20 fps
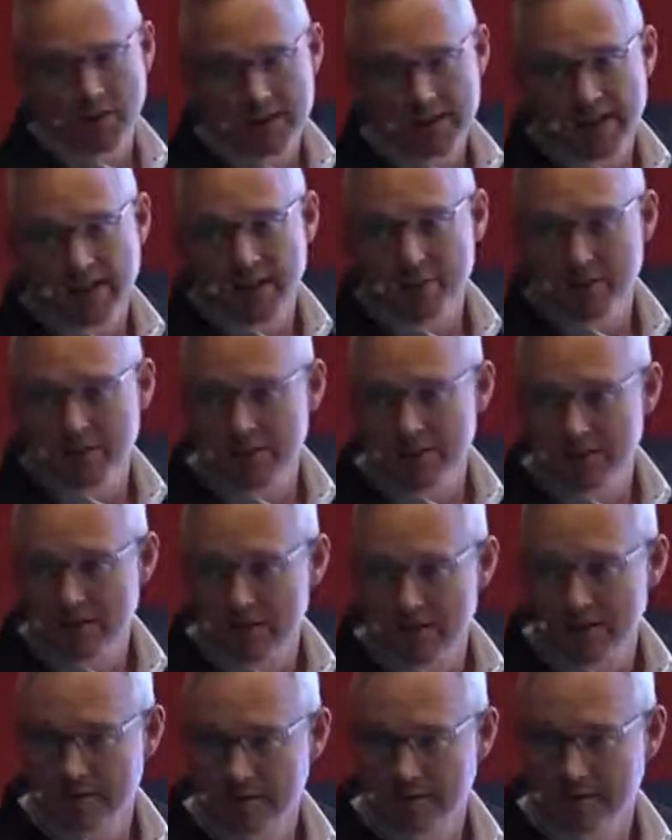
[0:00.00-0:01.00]
a daily
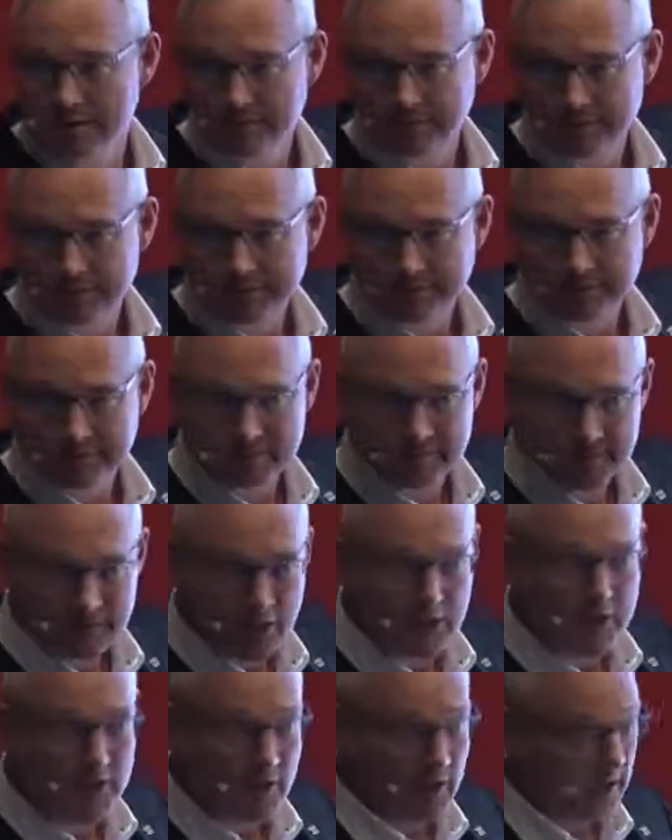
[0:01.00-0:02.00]
basis.
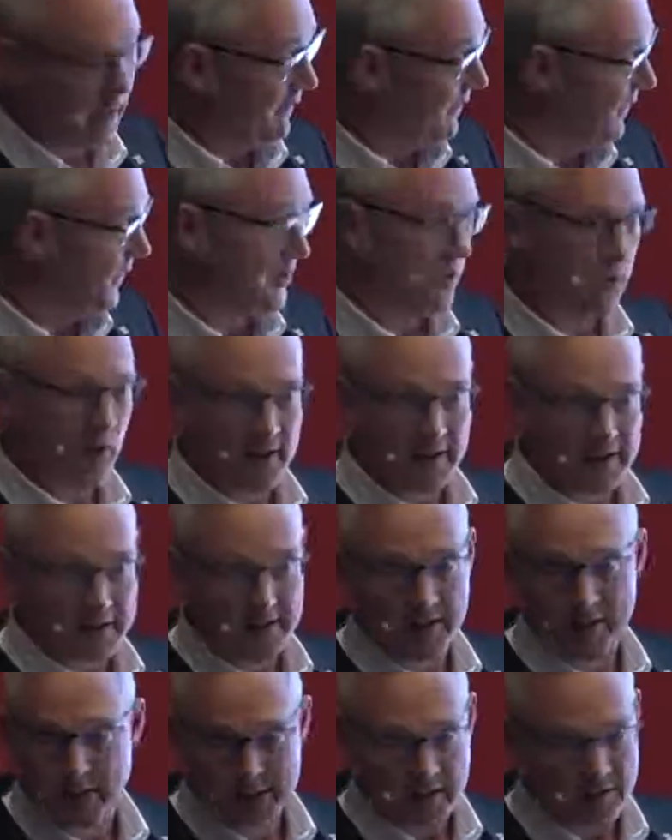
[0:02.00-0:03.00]
If it's not an
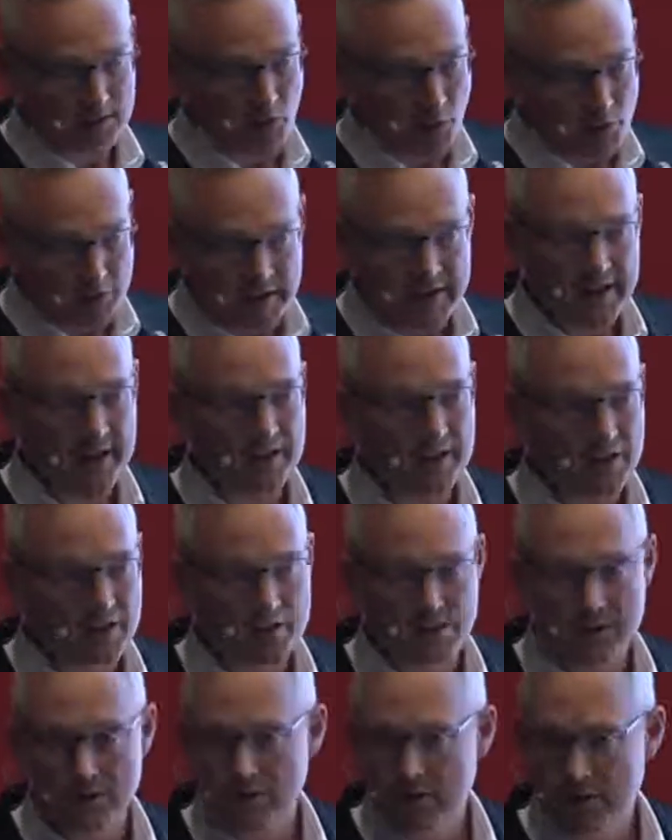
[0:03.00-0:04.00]
index that's already in
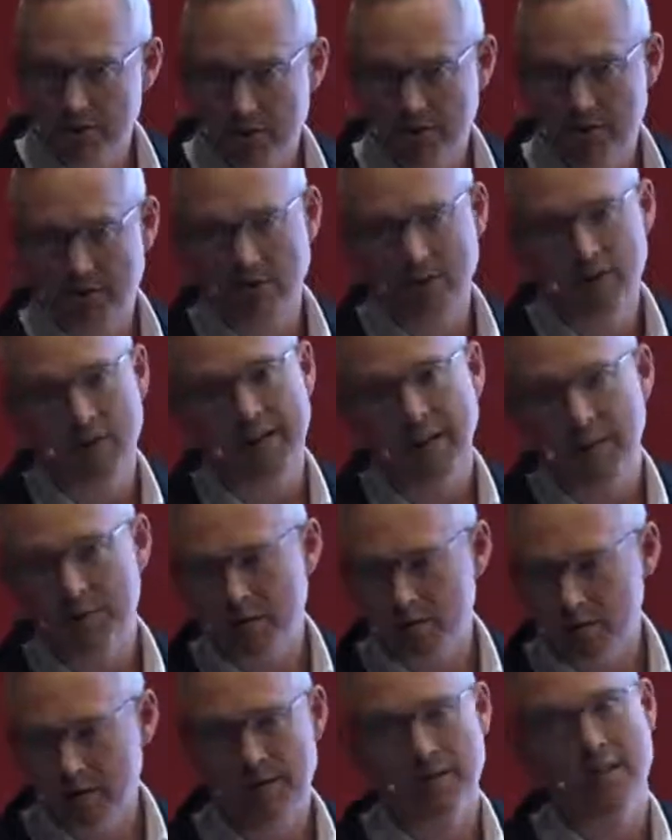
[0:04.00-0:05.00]
use. So if you do the Capped
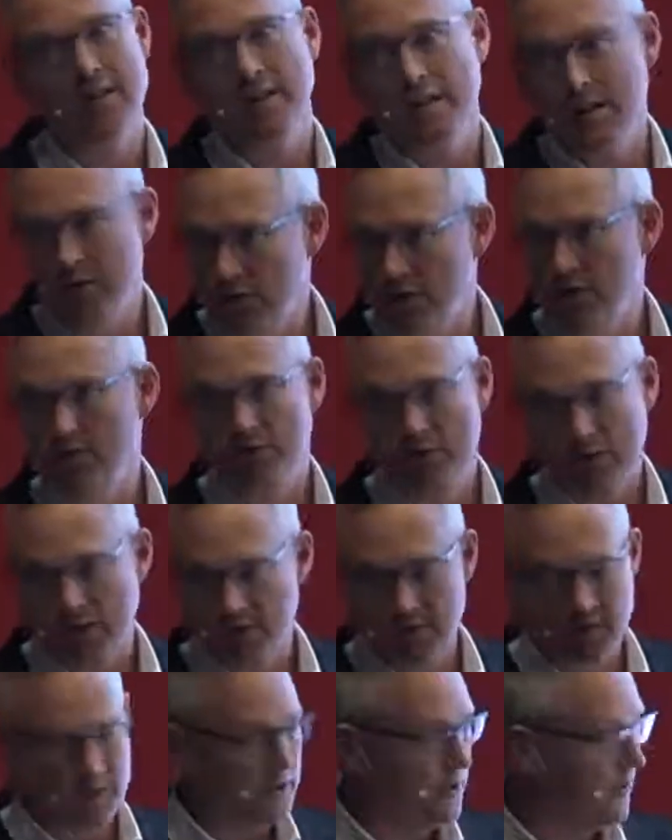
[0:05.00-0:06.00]
Swix, it's in use, you can
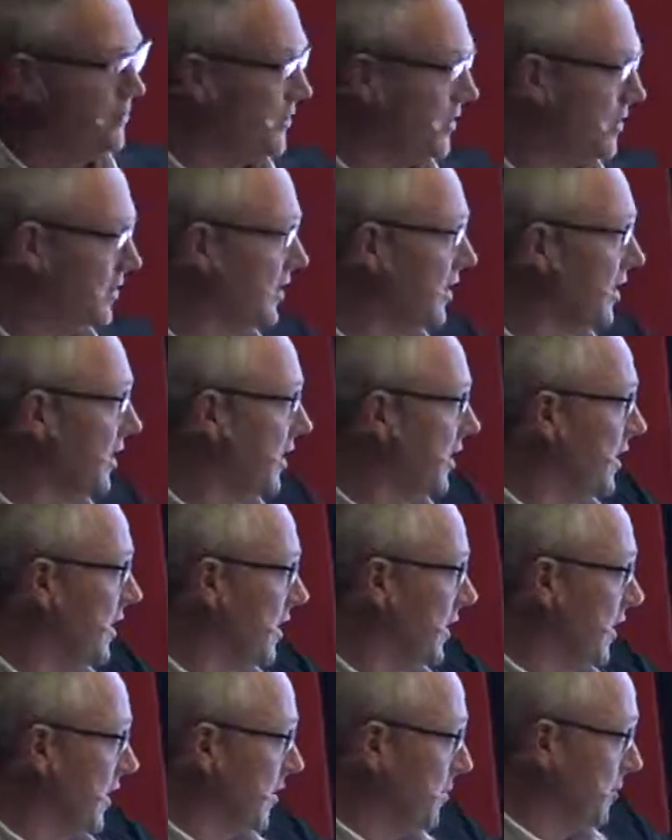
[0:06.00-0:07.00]
just use it.
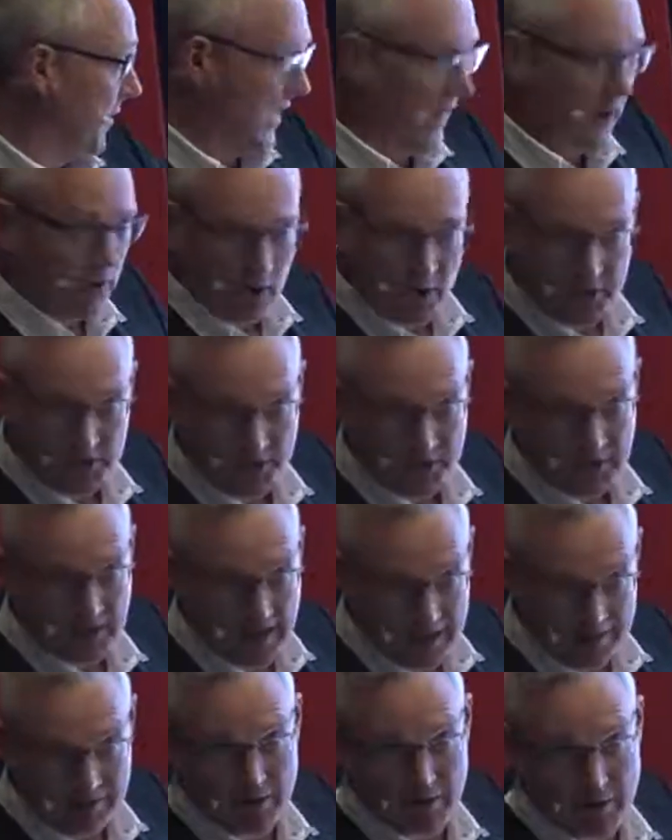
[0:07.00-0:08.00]
But that costs you a
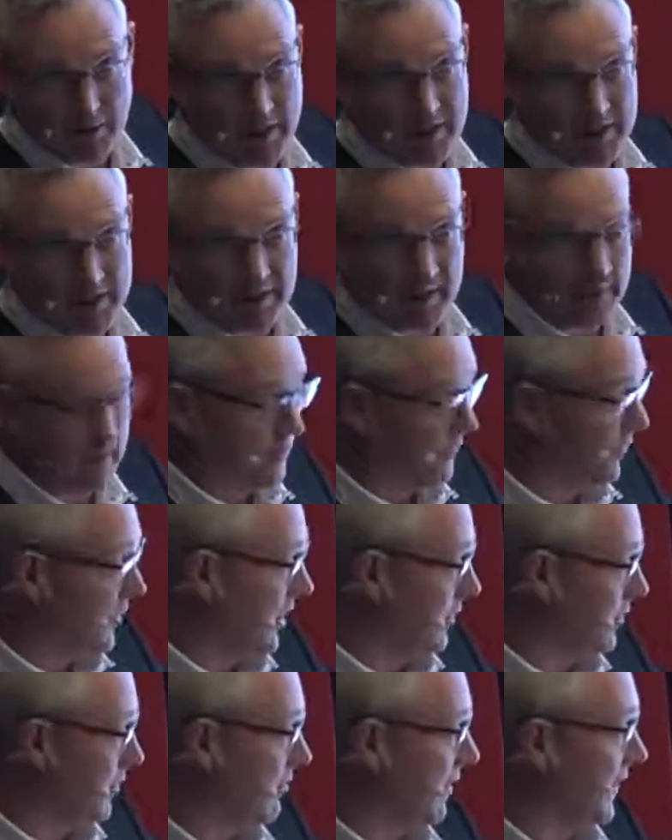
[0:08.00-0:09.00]
hell of a lot of money for
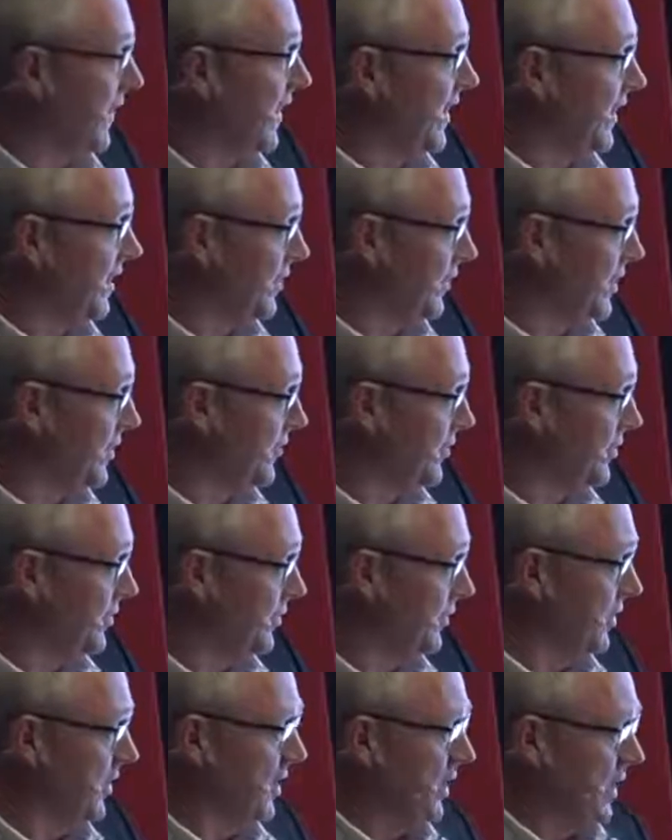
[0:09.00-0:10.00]
them to run that index for
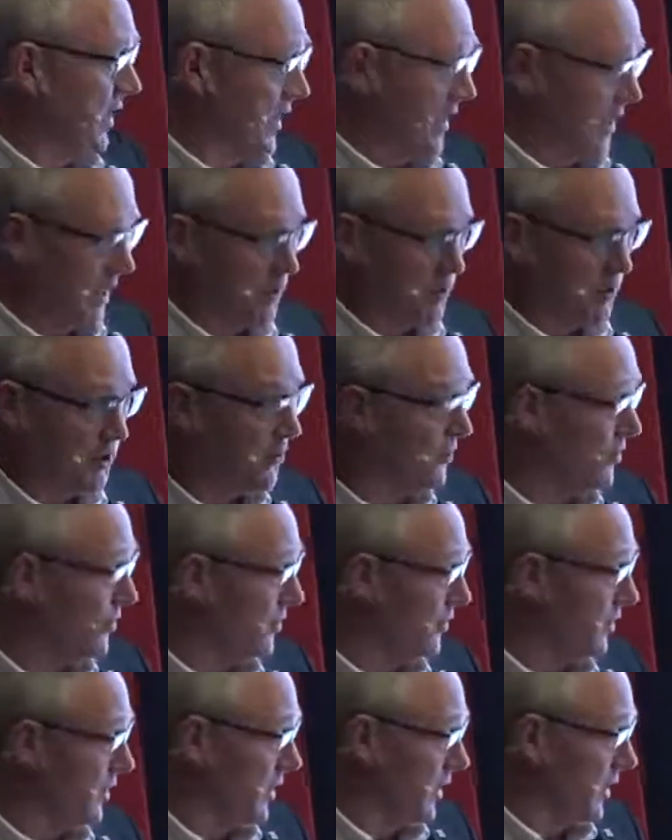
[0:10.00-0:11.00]
you. And number
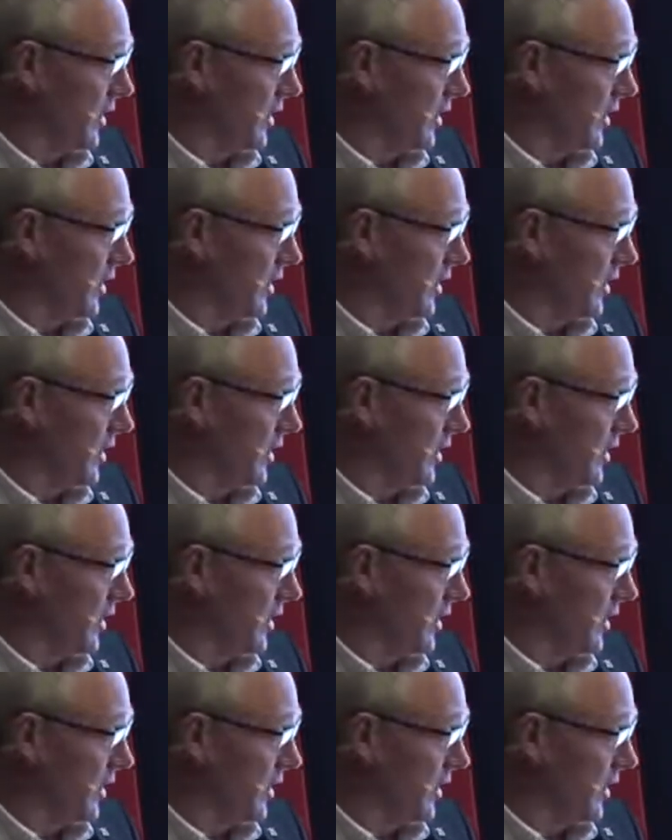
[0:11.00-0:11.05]
two,